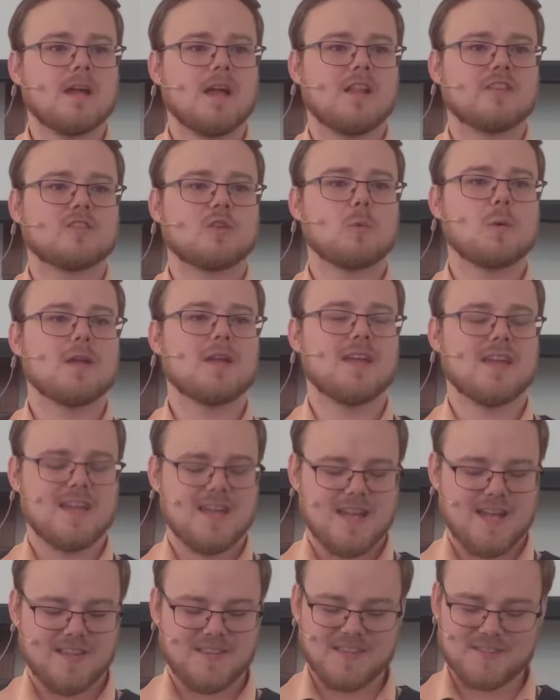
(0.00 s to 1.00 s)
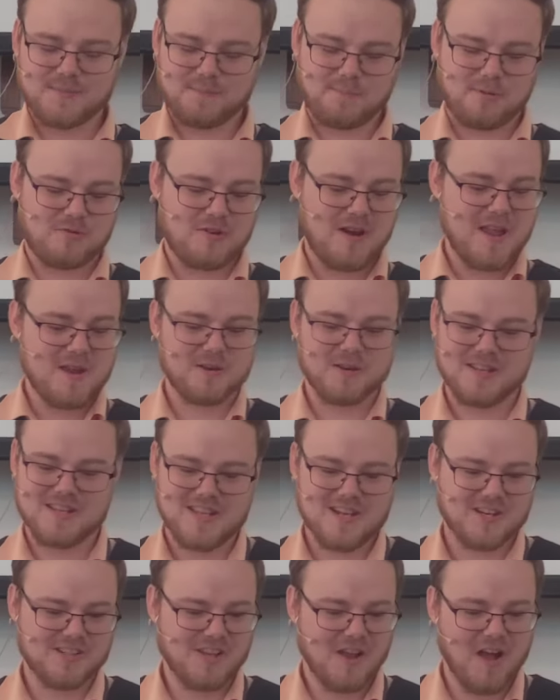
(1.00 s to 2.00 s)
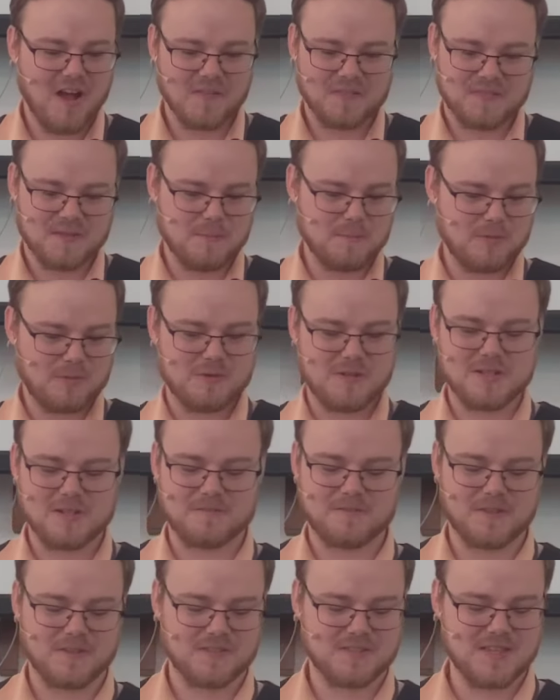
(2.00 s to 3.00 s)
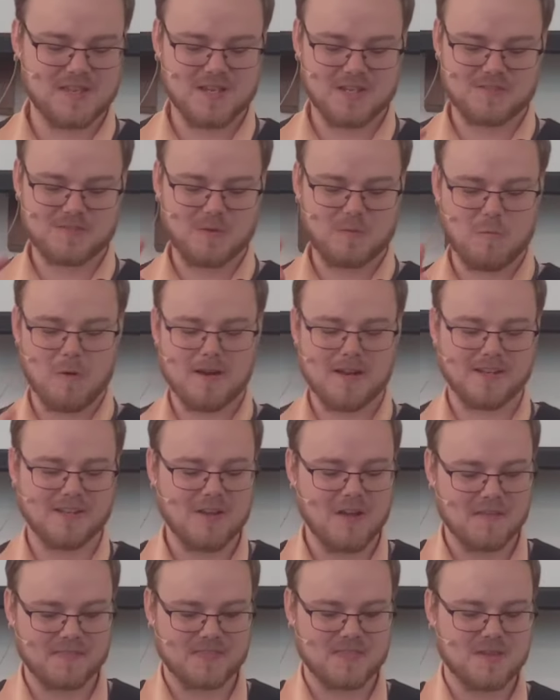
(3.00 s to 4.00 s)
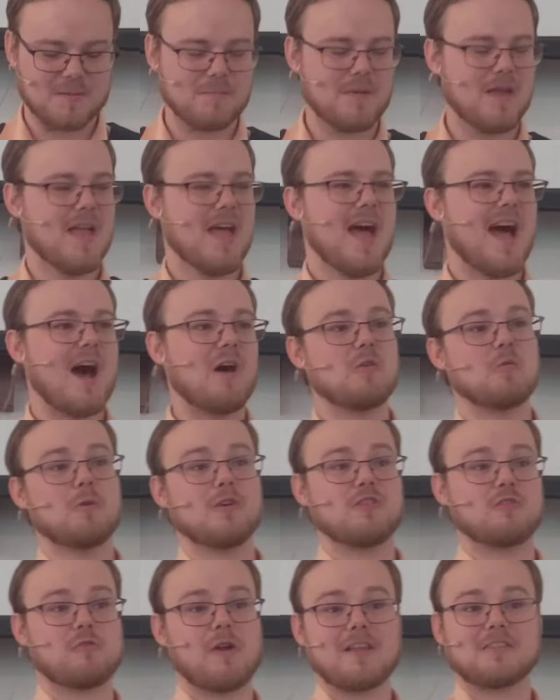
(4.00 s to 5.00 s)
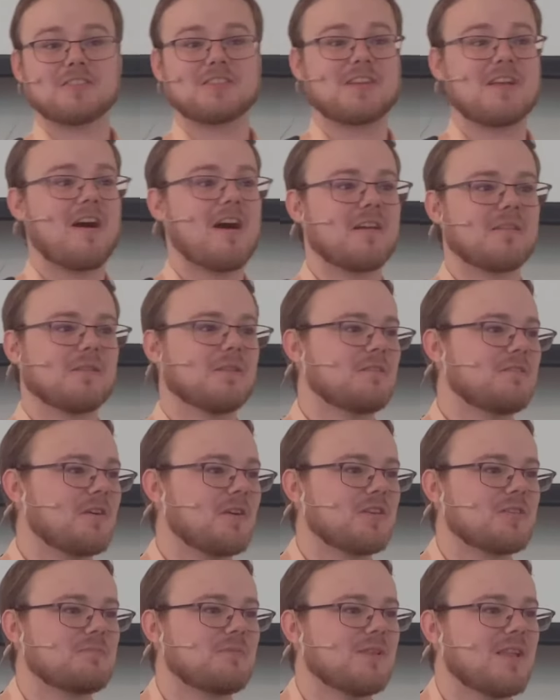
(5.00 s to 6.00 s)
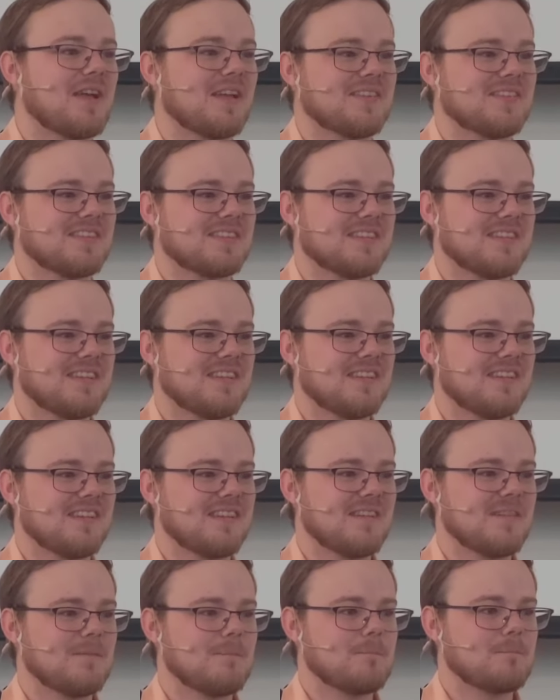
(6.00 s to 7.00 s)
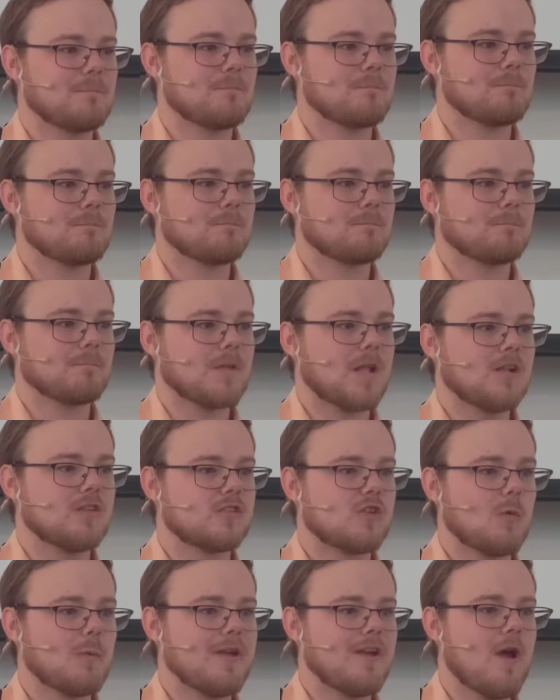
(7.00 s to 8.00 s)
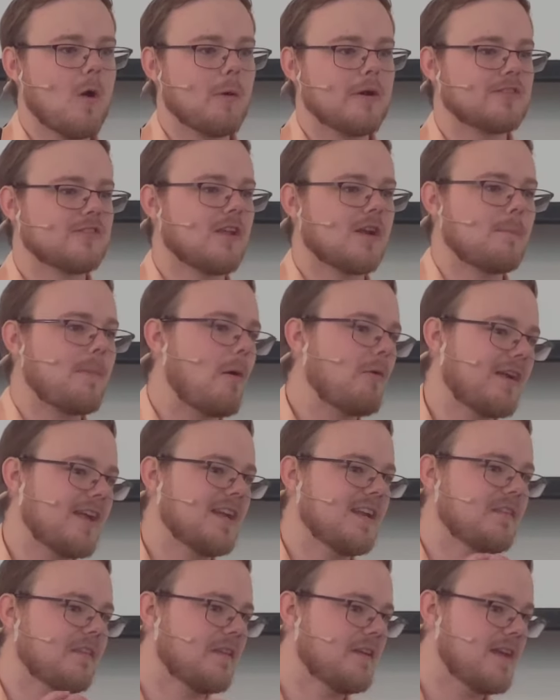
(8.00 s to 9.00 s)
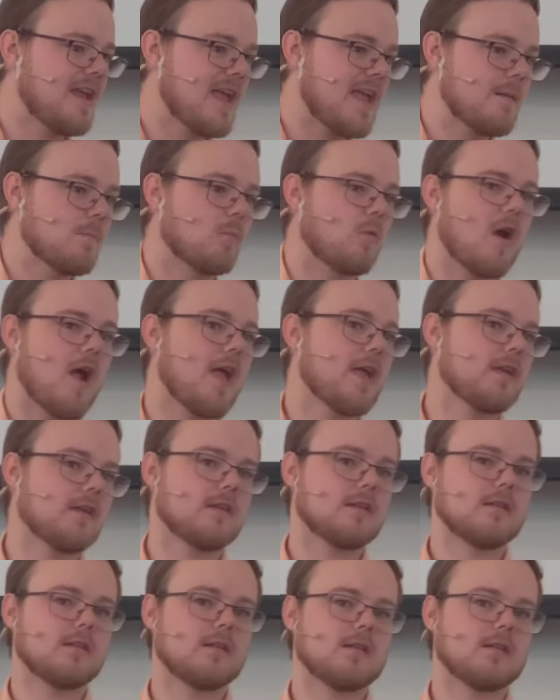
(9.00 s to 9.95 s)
And so we, this prayer here taught them three different things. For one, it taught them how to address God in the first place. And so we know it's not about getting the name right.